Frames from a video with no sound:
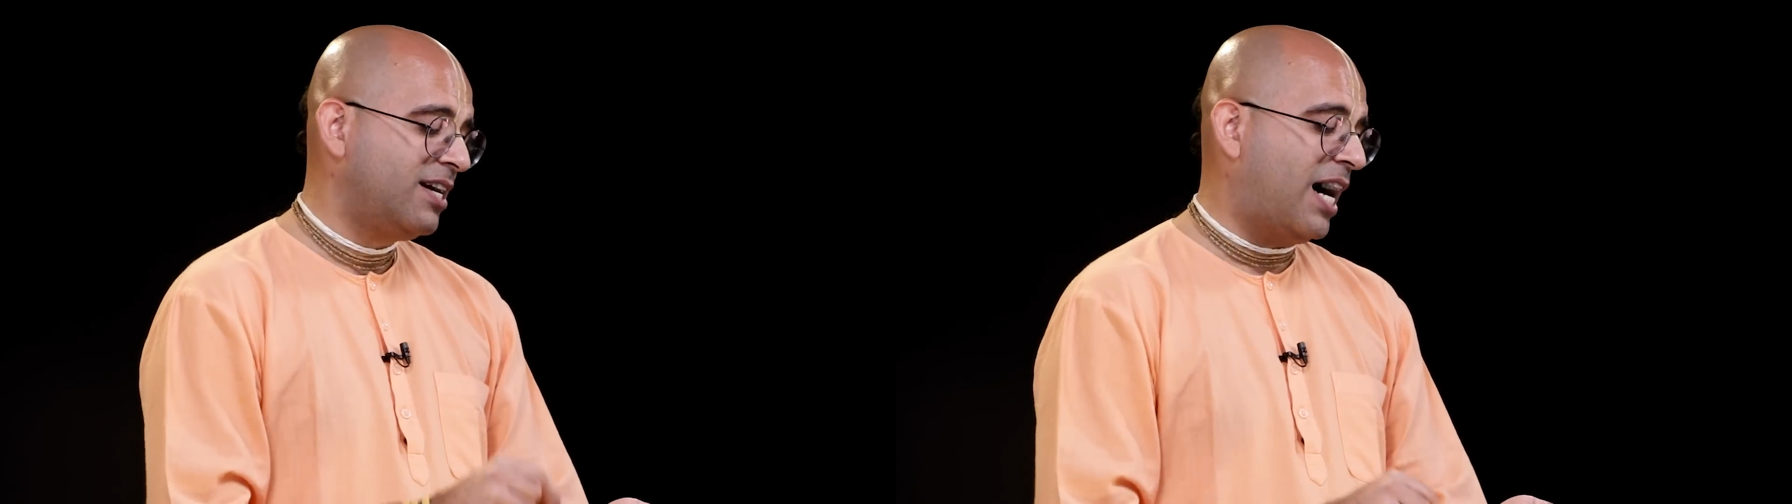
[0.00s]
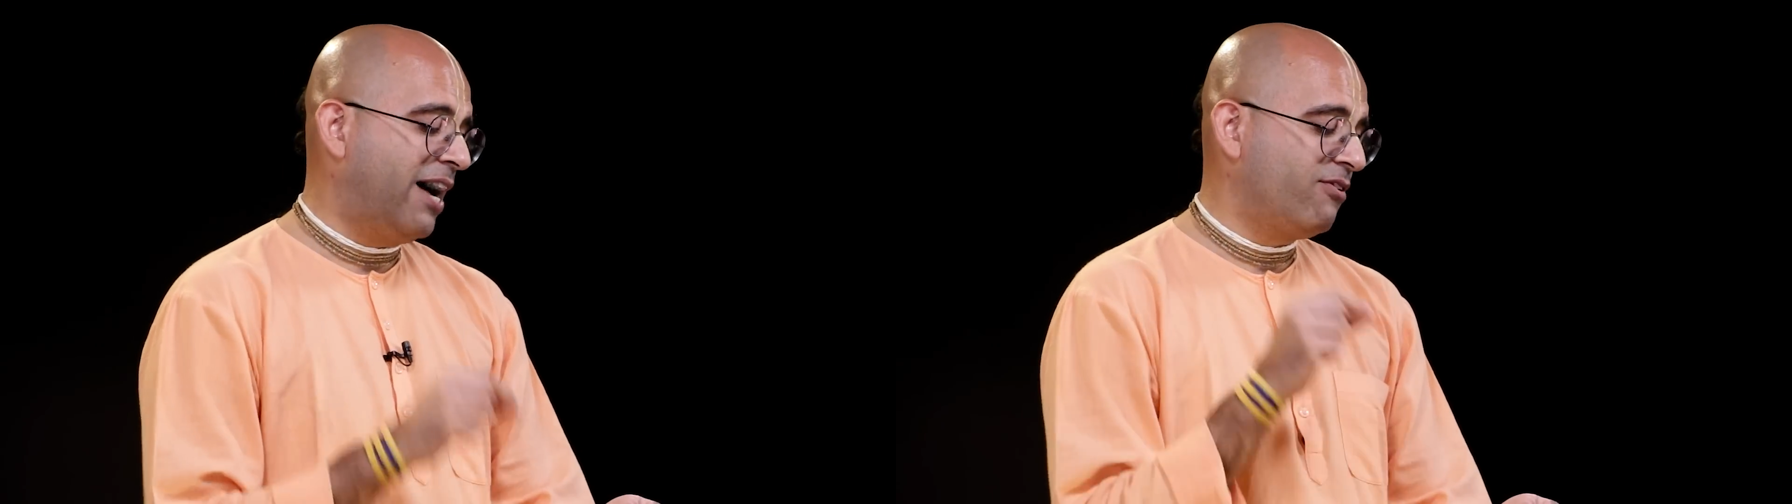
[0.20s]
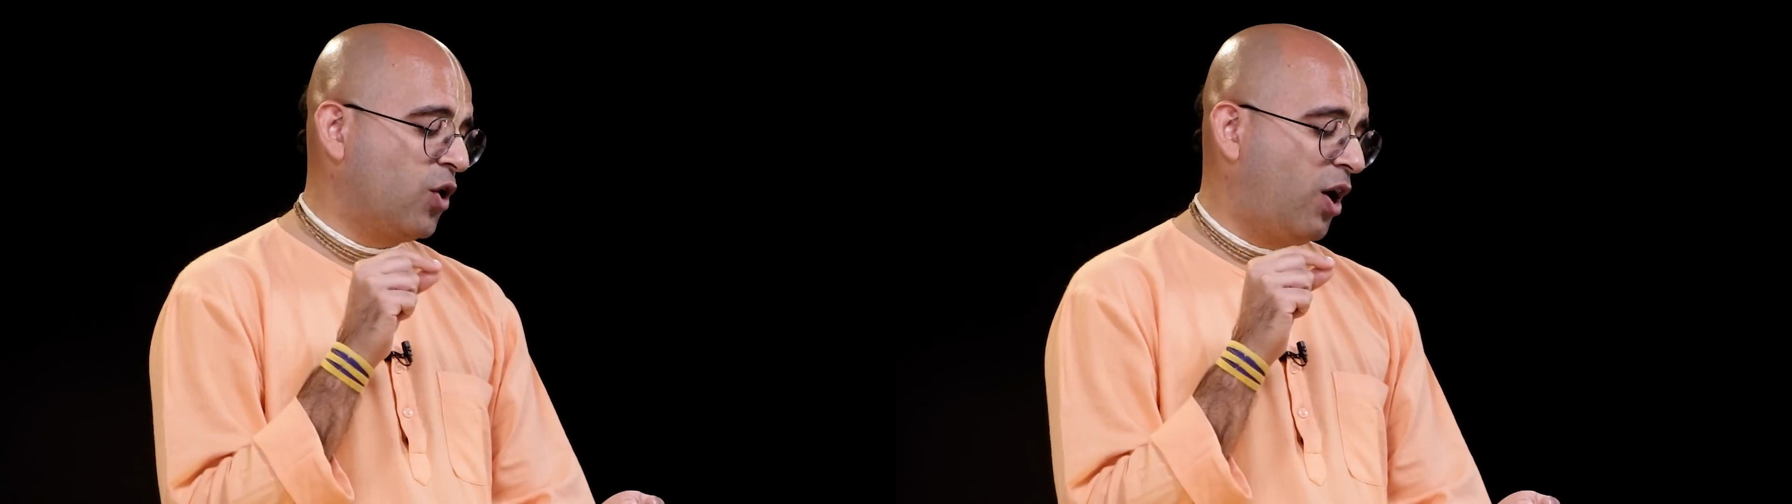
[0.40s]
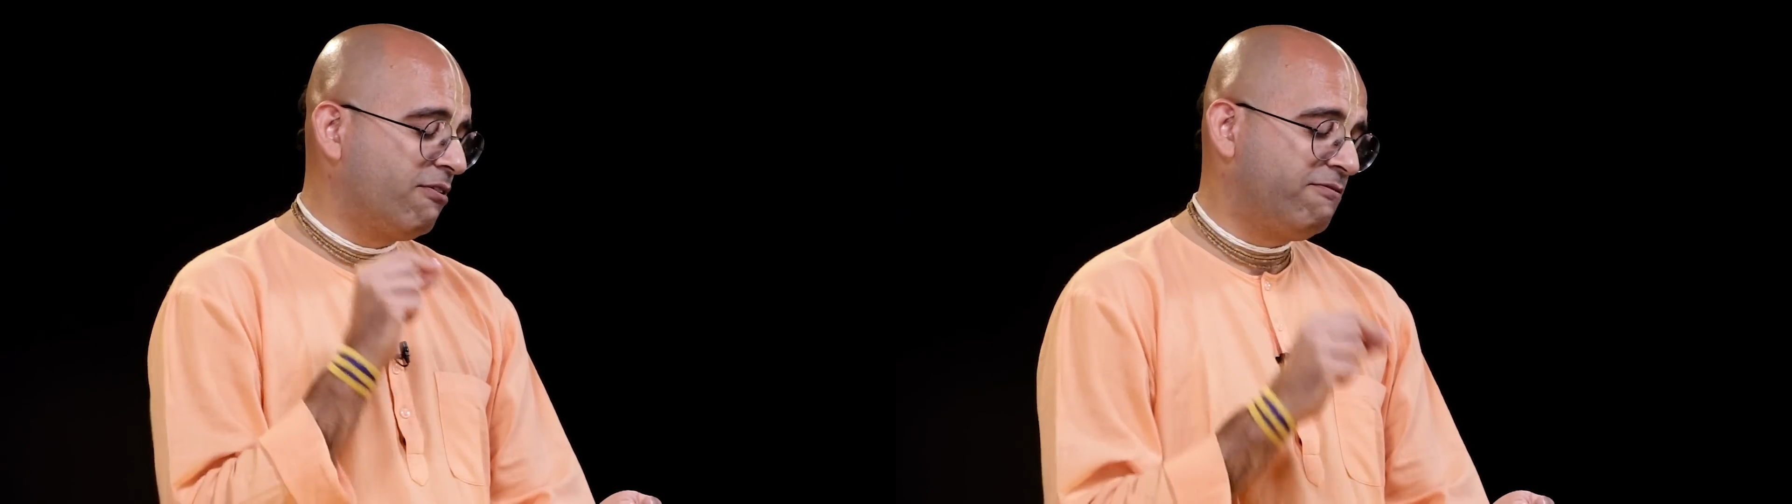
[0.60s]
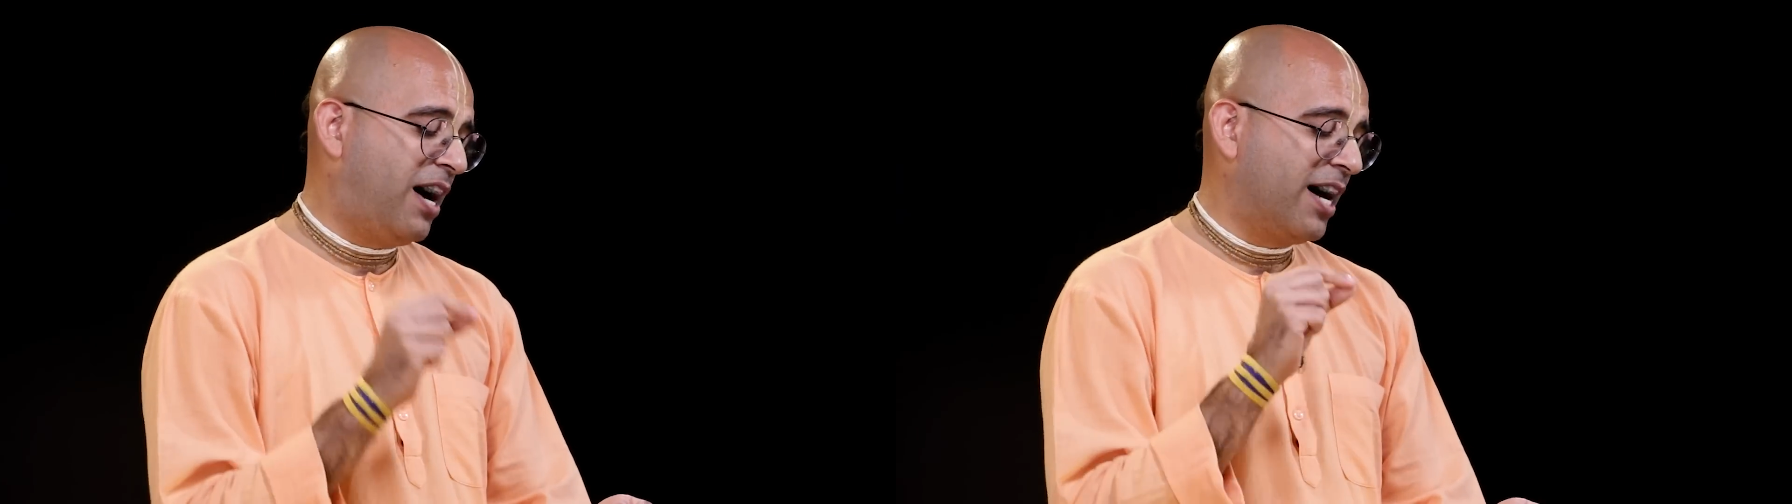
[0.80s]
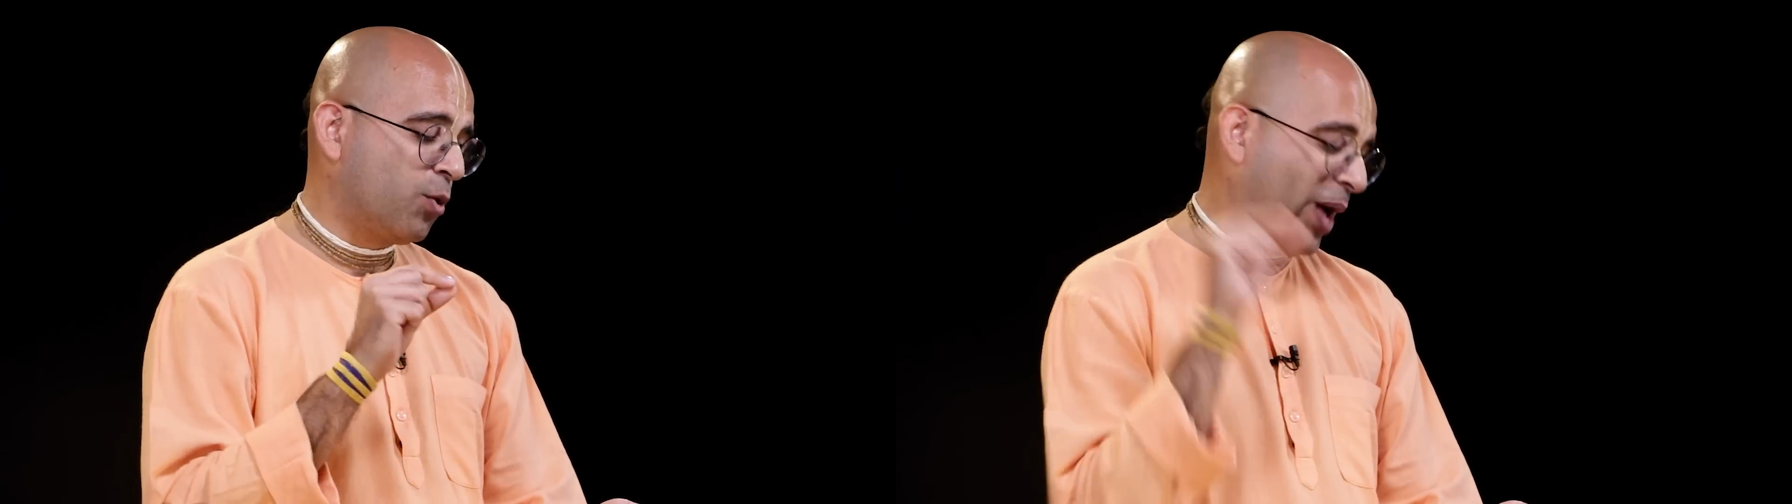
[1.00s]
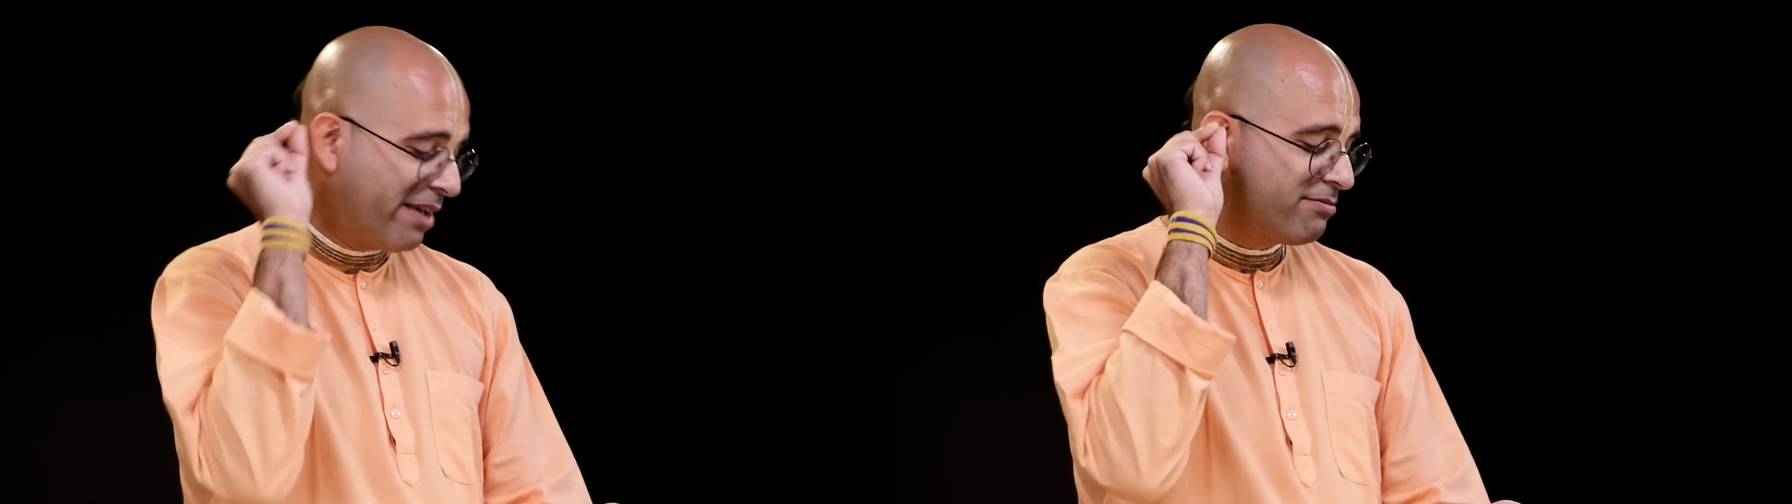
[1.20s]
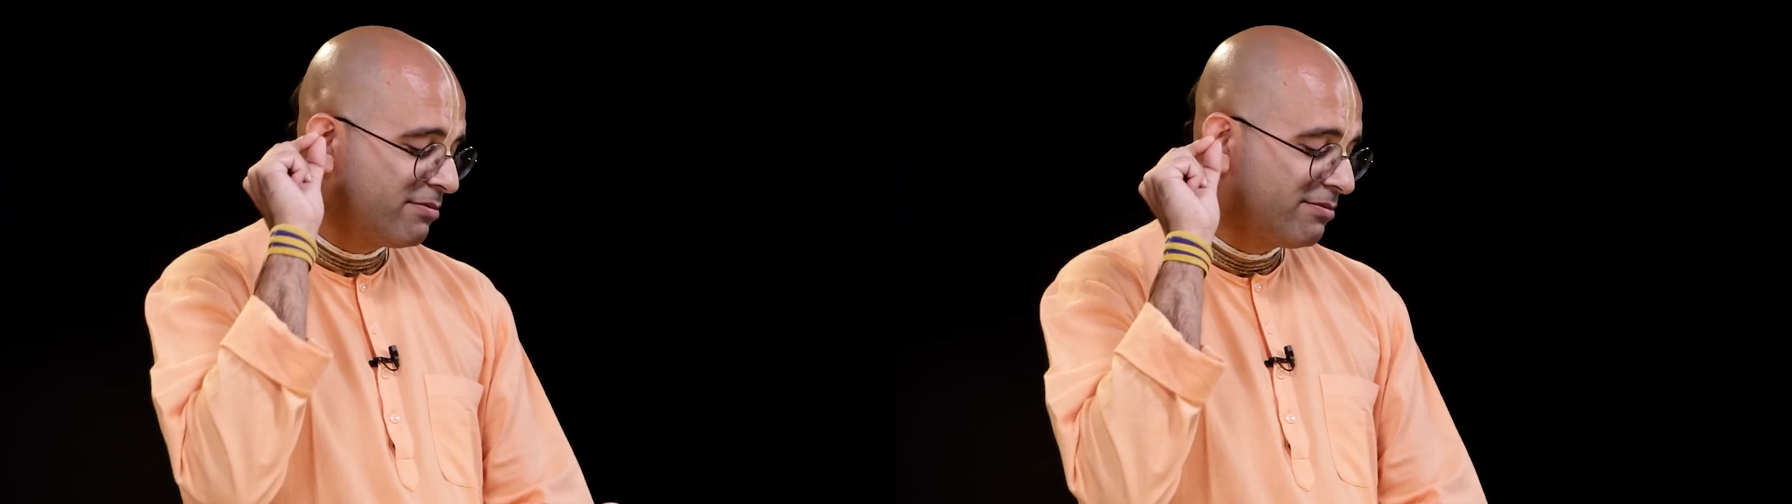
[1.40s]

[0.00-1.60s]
I have gone far away.